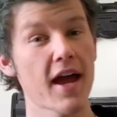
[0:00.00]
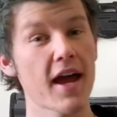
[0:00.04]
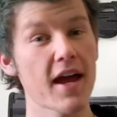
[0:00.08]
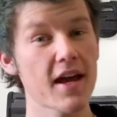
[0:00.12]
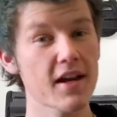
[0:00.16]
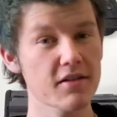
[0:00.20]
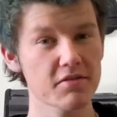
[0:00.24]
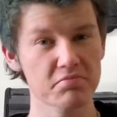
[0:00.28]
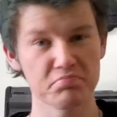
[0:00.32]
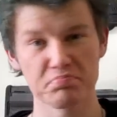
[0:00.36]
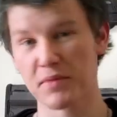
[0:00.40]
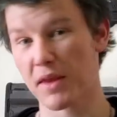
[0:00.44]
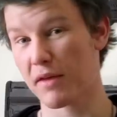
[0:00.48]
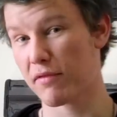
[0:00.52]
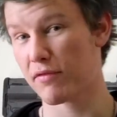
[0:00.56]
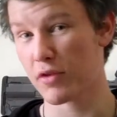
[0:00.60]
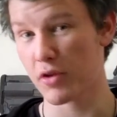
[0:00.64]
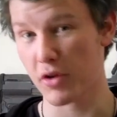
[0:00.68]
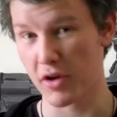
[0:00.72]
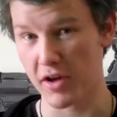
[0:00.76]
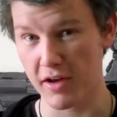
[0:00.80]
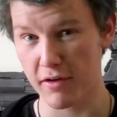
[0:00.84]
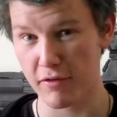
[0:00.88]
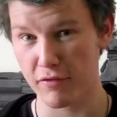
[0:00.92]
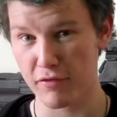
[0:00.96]
and if
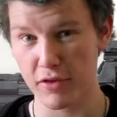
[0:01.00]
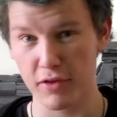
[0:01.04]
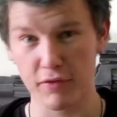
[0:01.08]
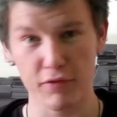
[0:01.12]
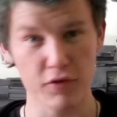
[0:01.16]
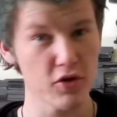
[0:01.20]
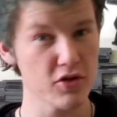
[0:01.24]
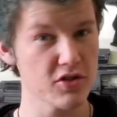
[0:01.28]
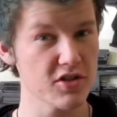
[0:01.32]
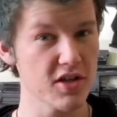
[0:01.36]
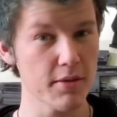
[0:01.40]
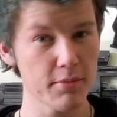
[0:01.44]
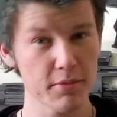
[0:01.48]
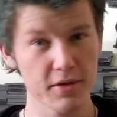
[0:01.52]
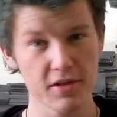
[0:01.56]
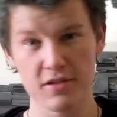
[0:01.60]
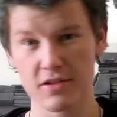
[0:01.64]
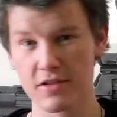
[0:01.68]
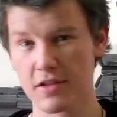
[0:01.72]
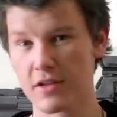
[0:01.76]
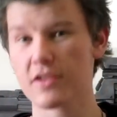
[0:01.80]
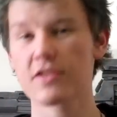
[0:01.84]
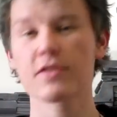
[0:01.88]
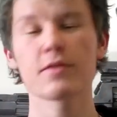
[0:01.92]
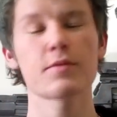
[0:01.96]
you're here for the first time,
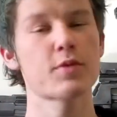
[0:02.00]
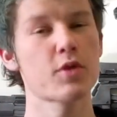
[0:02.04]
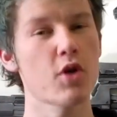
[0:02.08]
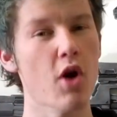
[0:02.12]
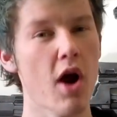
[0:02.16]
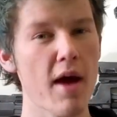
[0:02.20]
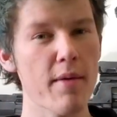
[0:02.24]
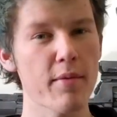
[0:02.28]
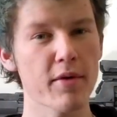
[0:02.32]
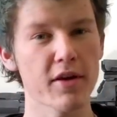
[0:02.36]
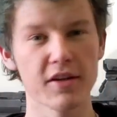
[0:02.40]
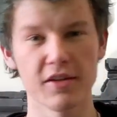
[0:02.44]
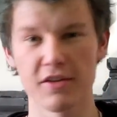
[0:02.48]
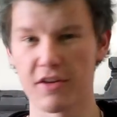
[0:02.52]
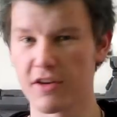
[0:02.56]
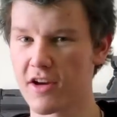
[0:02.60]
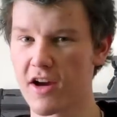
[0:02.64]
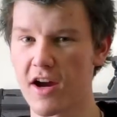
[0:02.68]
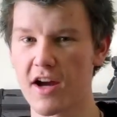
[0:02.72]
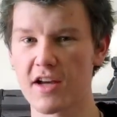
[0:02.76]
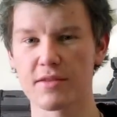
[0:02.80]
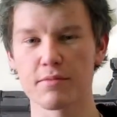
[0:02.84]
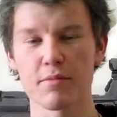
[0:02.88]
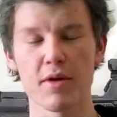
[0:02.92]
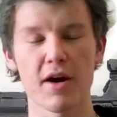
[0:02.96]
consider subscribing. You
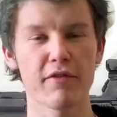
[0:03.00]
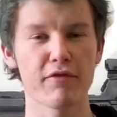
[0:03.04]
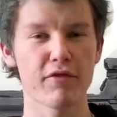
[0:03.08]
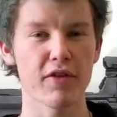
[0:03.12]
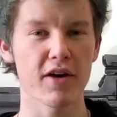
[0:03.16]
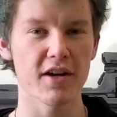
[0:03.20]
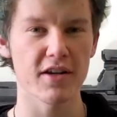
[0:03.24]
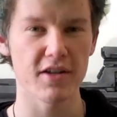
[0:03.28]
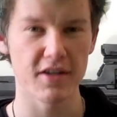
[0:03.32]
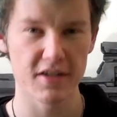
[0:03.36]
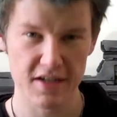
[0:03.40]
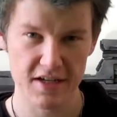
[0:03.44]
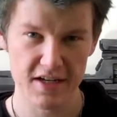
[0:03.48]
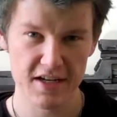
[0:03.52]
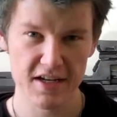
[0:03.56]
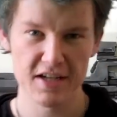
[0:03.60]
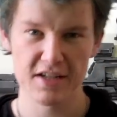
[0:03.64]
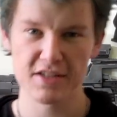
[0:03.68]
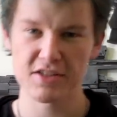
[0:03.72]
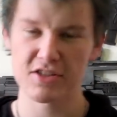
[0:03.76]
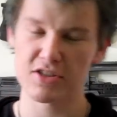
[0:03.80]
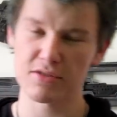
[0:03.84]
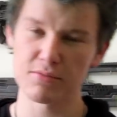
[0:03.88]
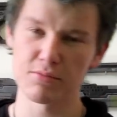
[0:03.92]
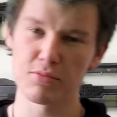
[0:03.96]
guys might find
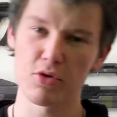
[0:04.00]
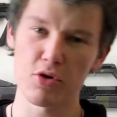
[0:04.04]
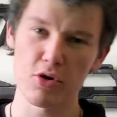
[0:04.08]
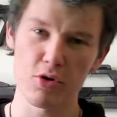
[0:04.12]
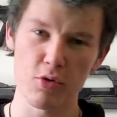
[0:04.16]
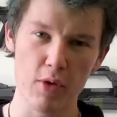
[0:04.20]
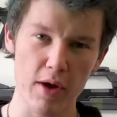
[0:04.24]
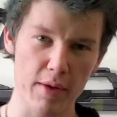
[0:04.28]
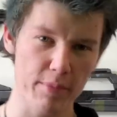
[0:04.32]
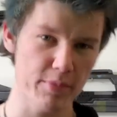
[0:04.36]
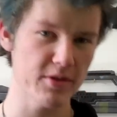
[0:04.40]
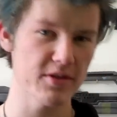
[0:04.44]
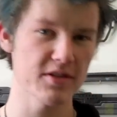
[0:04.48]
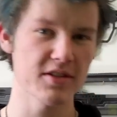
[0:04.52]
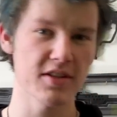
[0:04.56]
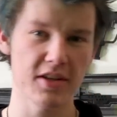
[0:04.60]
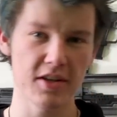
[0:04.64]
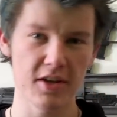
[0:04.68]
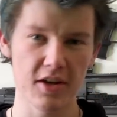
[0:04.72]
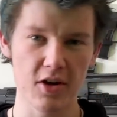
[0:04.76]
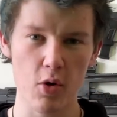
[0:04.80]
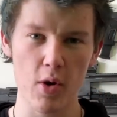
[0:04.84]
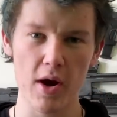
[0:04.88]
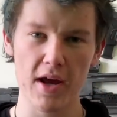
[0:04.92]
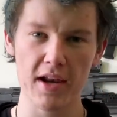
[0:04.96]
some more weapons that
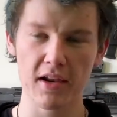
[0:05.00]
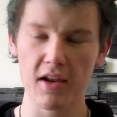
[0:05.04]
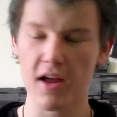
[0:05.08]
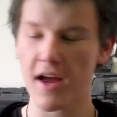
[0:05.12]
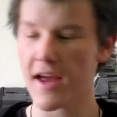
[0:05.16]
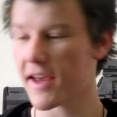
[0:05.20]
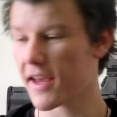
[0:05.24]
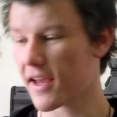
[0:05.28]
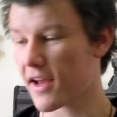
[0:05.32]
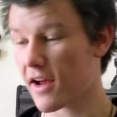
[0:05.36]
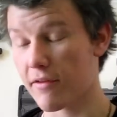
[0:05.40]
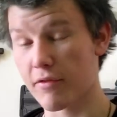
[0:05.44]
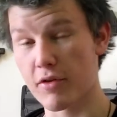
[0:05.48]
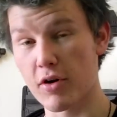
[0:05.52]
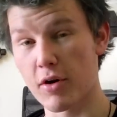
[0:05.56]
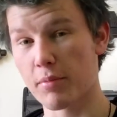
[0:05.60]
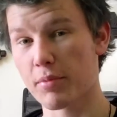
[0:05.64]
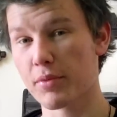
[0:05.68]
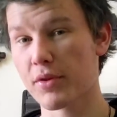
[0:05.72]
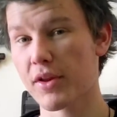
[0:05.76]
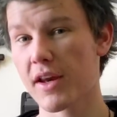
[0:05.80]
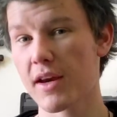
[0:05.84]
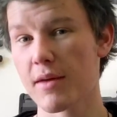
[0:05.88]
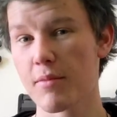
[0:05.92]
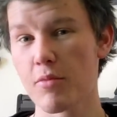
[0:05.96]
you quite like. I've got
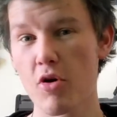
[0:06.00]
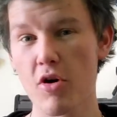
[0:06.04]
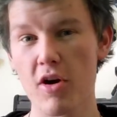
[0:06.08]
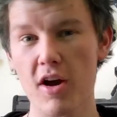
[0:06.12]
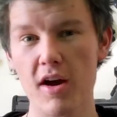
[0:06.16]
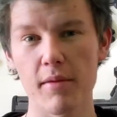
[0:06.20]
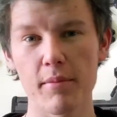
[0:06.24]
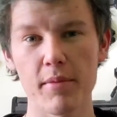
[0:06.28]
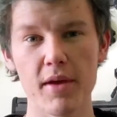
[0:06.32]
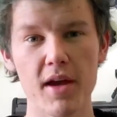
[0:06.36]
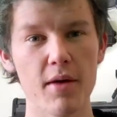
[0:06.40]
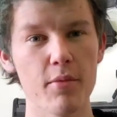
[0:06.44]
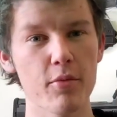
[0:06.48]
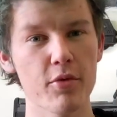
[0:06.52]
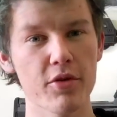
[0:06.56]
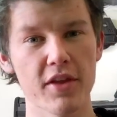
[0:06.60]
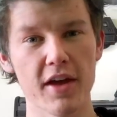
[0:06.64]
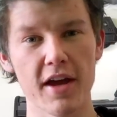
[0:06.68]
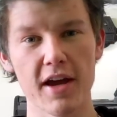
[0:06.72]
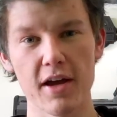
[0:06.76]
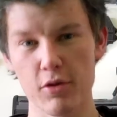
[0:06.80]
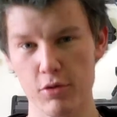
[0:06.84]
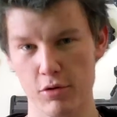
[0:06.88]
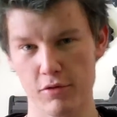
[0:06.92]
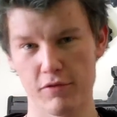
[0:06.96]
plenty more coming up with the
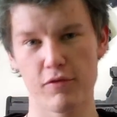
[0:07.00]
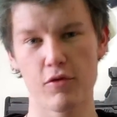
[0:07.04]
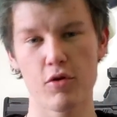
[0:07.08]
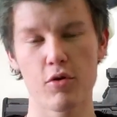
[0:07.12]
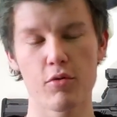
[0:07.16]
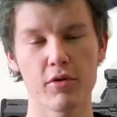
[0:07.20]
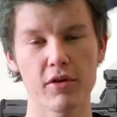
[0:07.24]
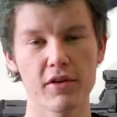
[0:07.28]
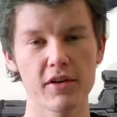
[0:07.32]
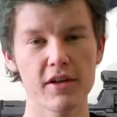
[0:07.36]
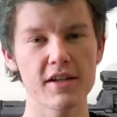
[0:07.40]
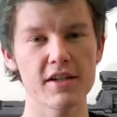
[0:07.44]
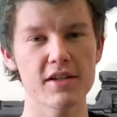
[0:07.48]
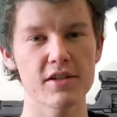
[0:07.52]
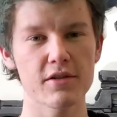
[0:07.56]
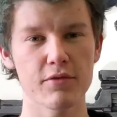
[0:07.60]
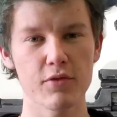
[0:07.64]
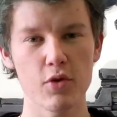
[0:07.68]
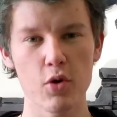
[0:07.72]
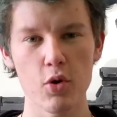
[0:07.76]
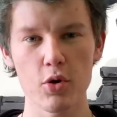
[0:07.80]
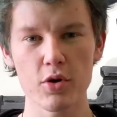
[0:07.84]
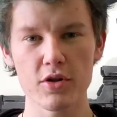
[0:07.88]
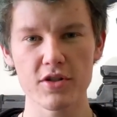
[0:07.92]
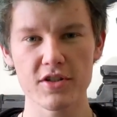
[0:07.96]
Halo 4 release, of
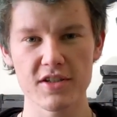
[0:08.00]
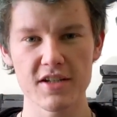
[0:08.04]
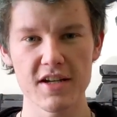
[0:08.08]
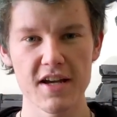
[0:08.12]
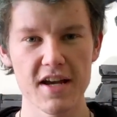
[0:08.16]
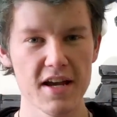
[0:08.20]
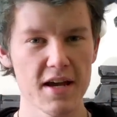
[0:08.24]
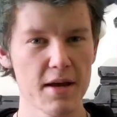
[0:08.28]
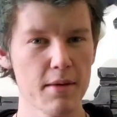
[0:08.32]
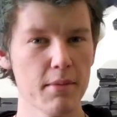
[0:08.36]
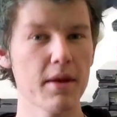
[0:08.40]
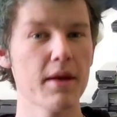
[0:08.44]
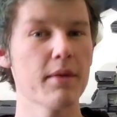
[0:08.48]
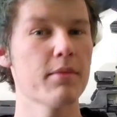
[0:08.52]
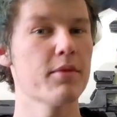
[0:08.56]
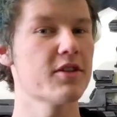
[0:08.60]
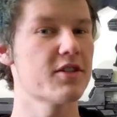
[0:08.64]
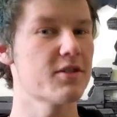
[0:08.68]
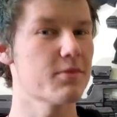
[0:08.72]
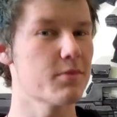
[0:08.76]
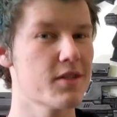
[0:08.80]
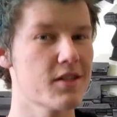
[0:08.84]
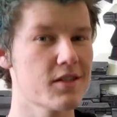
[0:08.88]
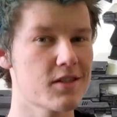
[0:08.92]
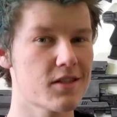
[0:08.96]
course, maybe
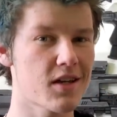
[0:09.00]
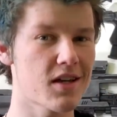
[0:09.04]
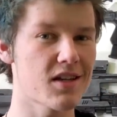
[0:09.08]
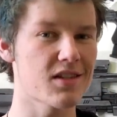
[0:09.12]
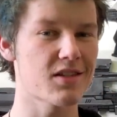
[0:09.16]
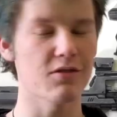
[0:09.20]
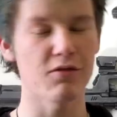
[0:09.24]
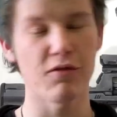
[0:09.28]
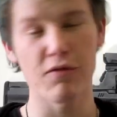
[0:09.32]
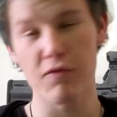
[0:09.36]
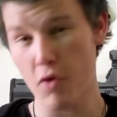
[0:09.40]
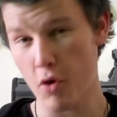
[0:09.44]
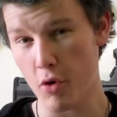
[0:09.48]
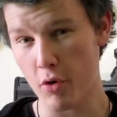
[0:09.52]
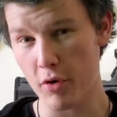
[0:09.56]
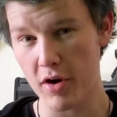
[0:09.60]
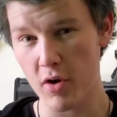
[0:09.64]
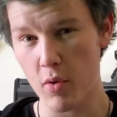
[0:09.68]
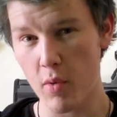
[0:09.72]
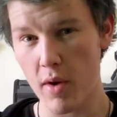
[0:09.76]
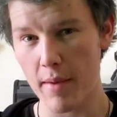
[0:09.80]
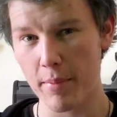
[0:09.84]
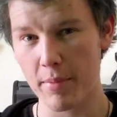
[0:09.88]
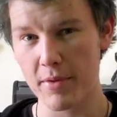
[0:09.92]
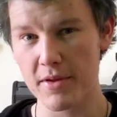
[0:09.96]
some insight into
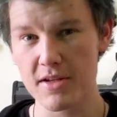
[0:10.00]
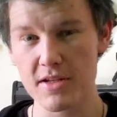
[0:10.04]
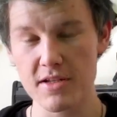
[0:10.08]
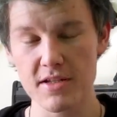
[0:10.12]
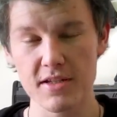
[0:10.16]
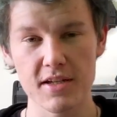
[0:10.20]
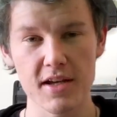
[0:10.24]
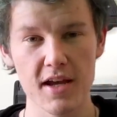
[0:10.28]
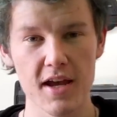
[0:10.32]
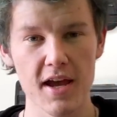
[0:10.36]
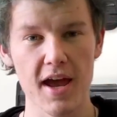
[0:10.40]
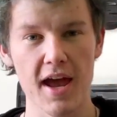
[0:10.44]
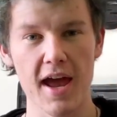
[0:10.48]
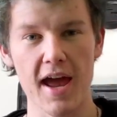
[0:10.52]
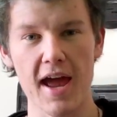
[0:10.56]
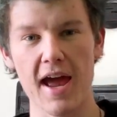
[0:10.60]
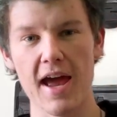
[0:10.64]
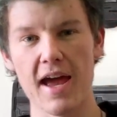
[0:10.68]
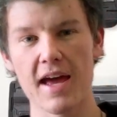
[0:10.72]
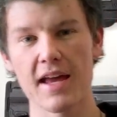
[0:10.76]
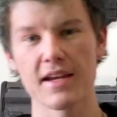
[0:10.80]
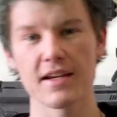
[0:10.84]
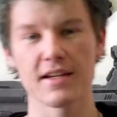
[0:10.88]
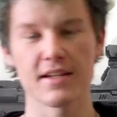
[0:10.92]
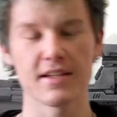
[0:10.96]
Foreigner weapons,
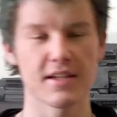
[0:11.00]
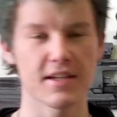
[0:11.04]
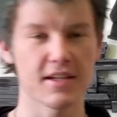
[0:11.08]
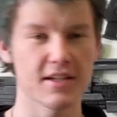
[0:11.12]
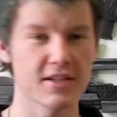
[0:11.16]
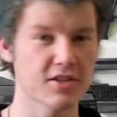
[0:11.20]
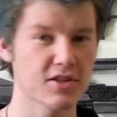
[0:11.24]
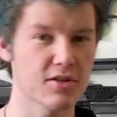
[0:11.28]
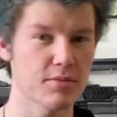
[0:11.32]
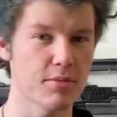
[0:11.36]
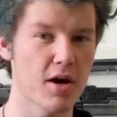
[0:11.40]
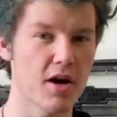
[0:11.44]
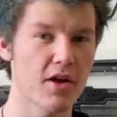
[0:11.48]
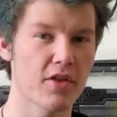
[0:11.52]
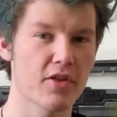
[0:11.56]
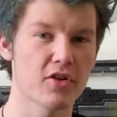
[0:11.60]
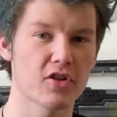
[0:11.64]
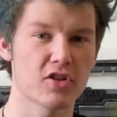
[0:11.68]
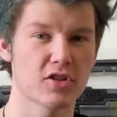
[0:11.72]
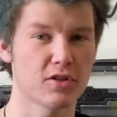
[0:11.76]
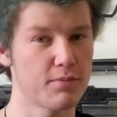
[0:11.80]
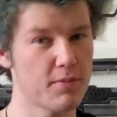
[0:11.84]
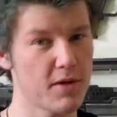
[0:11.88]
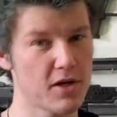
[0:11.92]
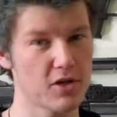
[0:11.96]
and some other
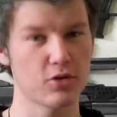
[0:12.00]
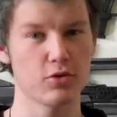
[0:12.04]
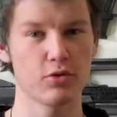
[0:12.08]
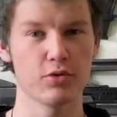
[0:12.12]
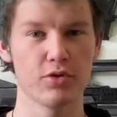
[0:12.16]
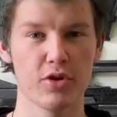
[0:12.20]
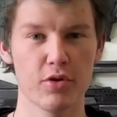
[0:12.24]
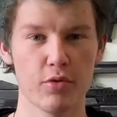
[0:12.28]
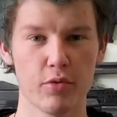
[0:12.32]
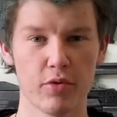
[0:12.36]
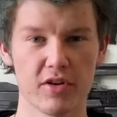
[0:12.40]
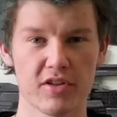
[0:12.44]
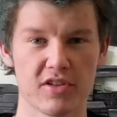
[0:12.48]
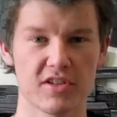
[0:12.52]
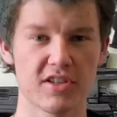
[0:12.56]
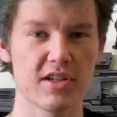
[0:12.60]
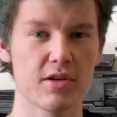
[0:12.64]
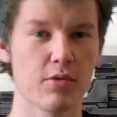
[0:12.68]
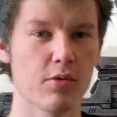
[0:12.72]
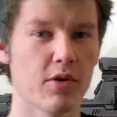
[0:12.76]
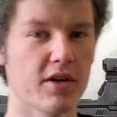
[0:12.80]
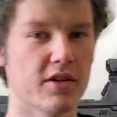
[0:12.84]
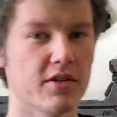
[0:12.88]
special UNSC